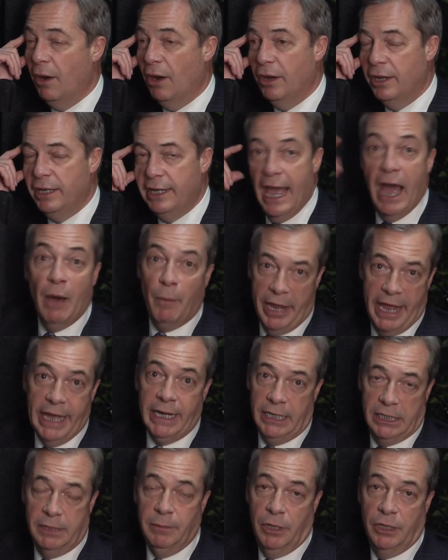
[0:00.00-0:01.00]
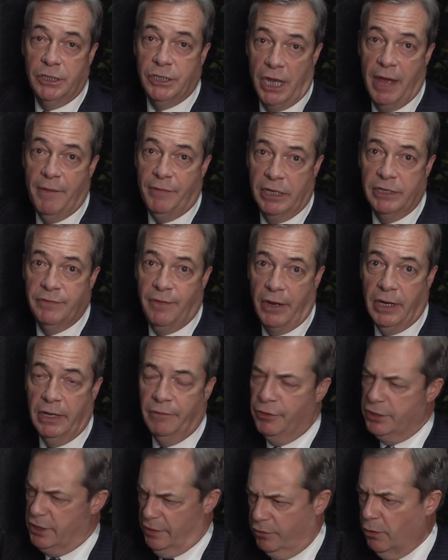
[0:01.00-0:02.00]
yeah, we're getting some Conservatives voting for
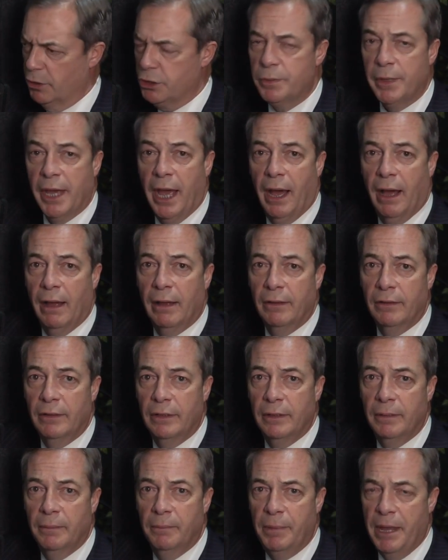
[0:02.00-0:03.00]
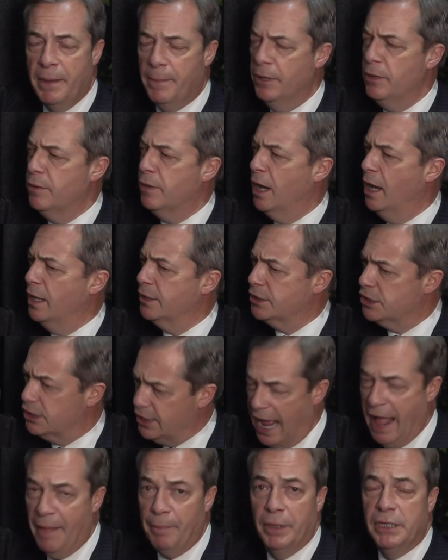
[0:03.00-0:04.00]
us, of course we are. People who can't
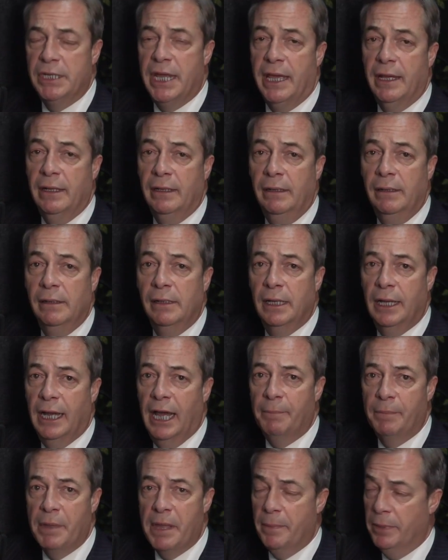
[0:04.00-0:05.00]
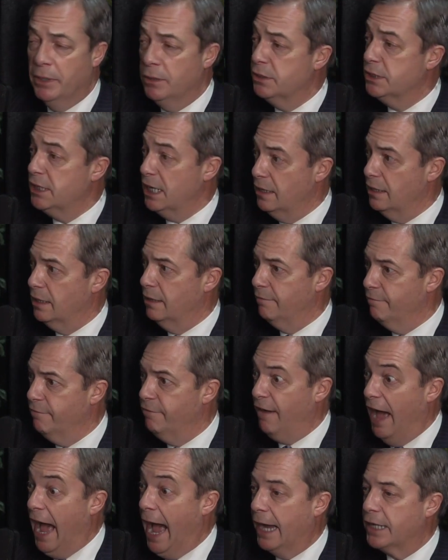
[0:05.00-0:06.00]
stand the deal, and people who see that, in
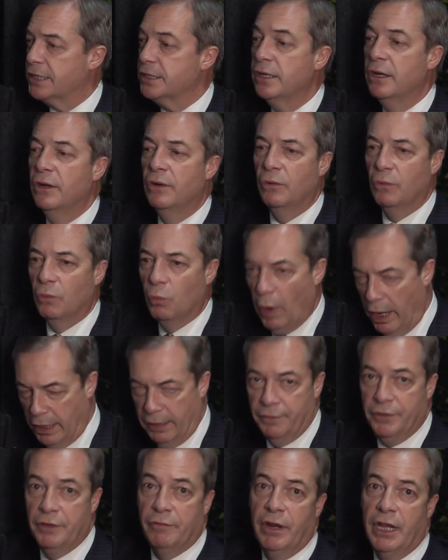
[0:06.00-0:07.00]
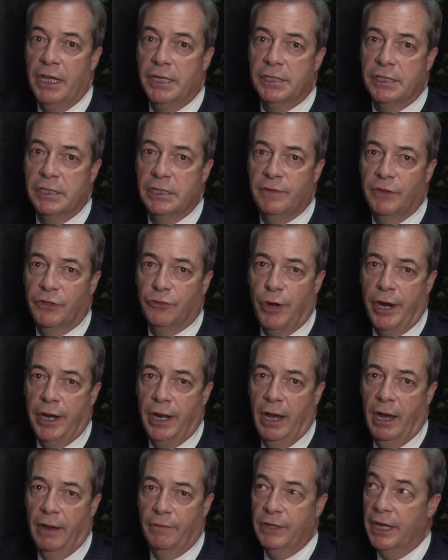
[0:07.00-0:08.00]
fact, one of the reasons for
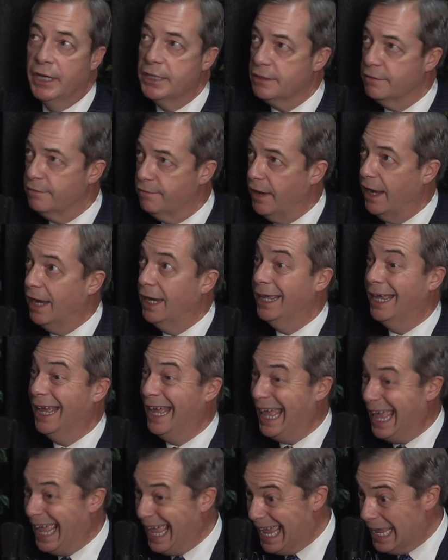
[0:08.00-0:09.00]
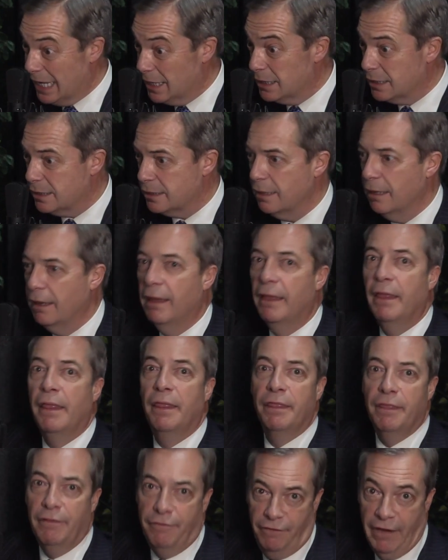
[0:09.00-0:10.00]
3.5 years of failure is
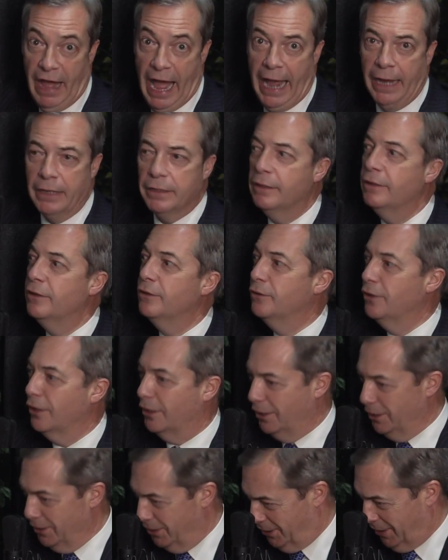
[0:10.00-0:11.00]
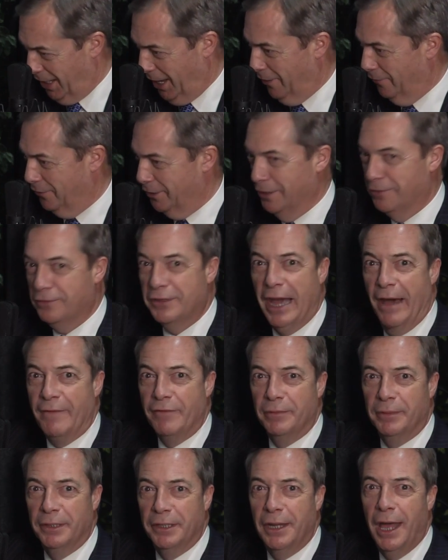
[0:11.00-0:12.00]
the fact that Conservative
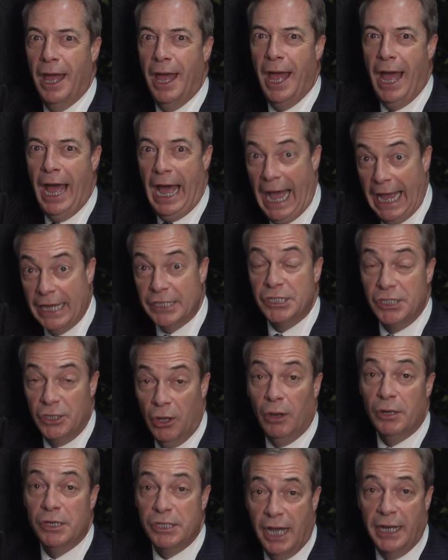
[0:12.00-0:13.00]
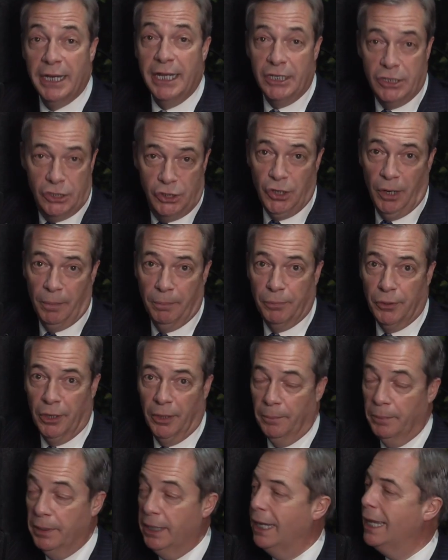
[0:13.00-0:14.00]
government has not done its job
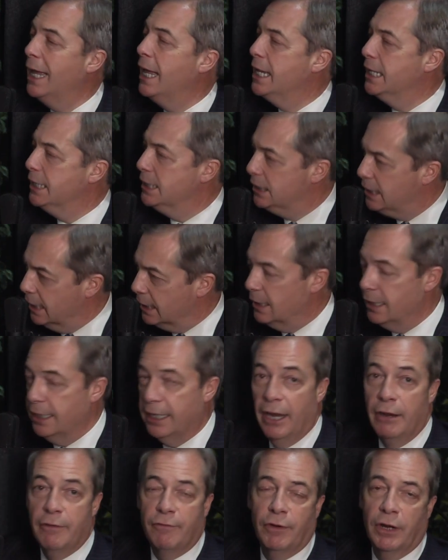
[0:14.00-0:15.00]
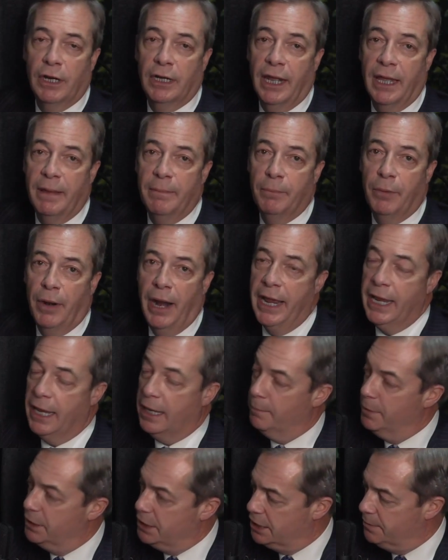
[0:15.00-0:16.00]
properly, didn't go for a clean break,
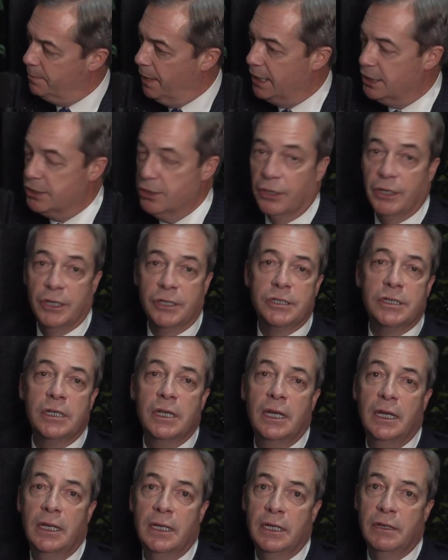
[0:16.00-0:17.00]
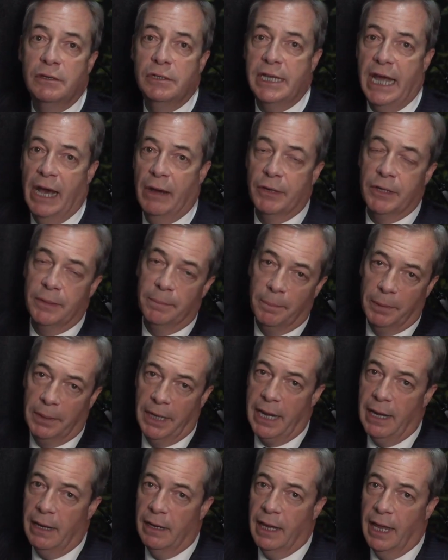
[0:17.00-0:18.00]
and Mrs May took us down
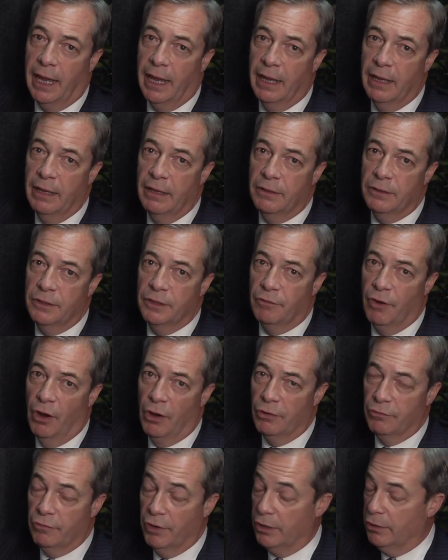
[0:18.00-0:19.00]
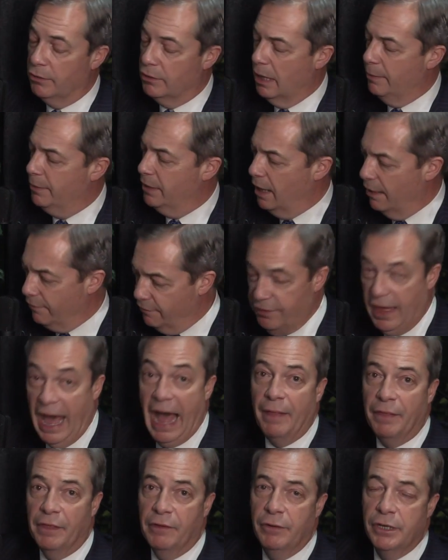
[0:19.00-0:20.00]
completely the wrong route. I mean, of that
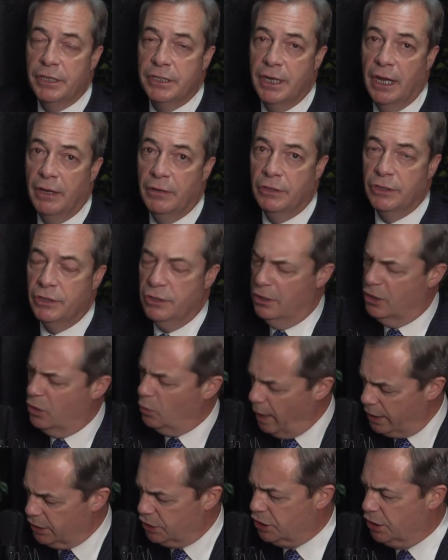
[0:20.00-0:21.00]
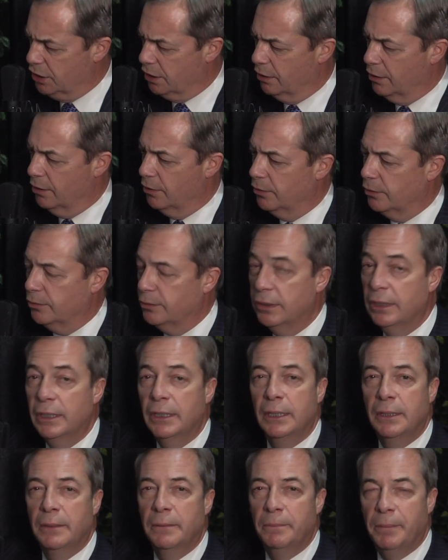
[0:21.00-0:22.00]
there is no question at all.
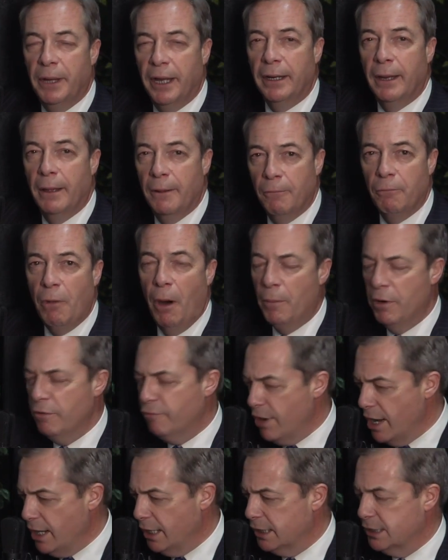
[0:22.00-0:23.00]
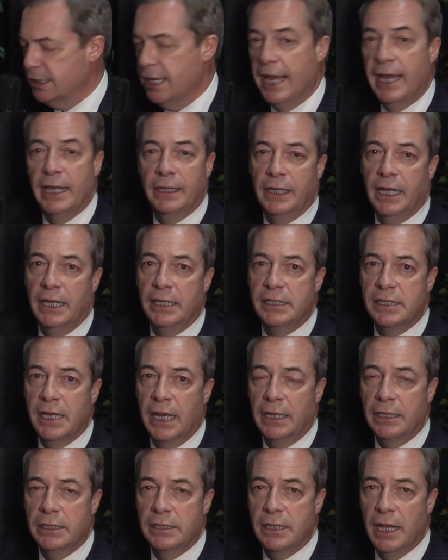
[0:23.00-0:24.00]
But what we're really seeing in these
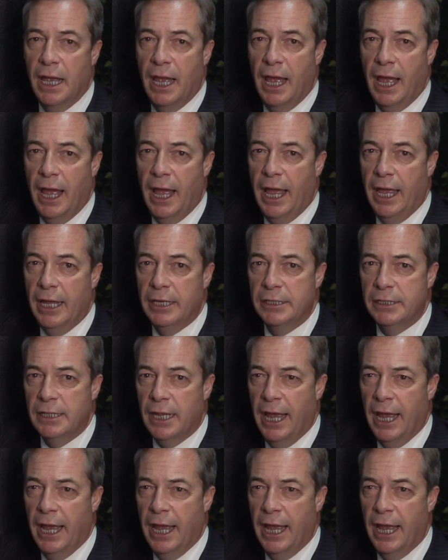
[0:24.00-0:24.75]
seats is